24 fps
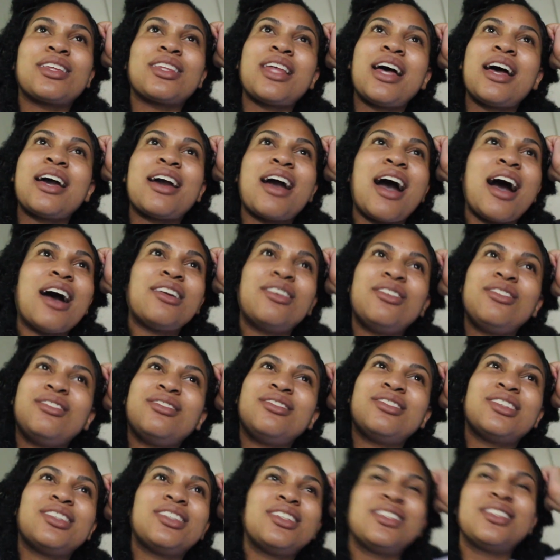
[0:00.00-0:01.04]
like, I
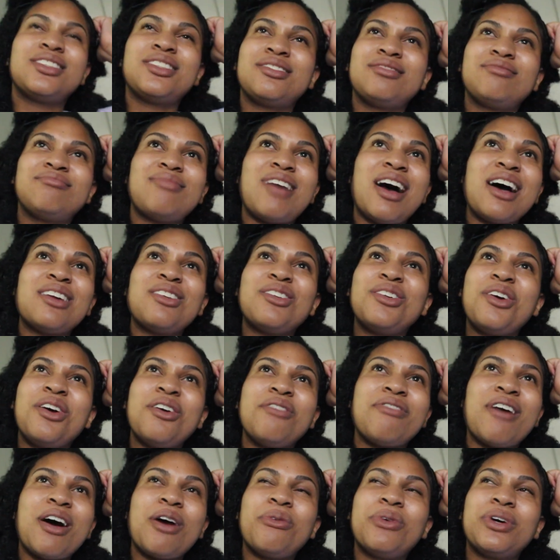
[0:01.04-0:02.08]
don't, I don't know
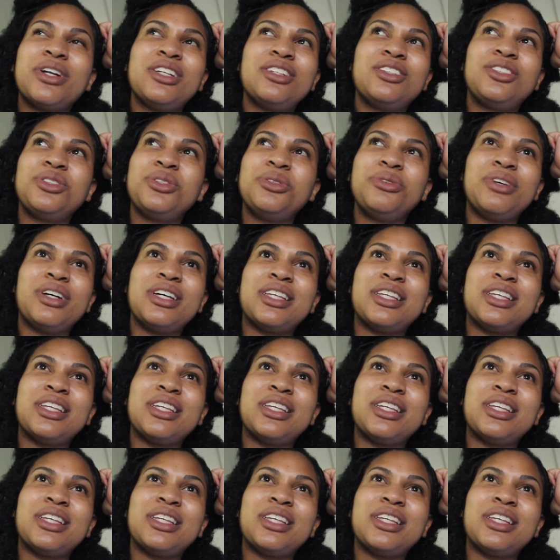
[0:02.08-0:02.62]
if I want to do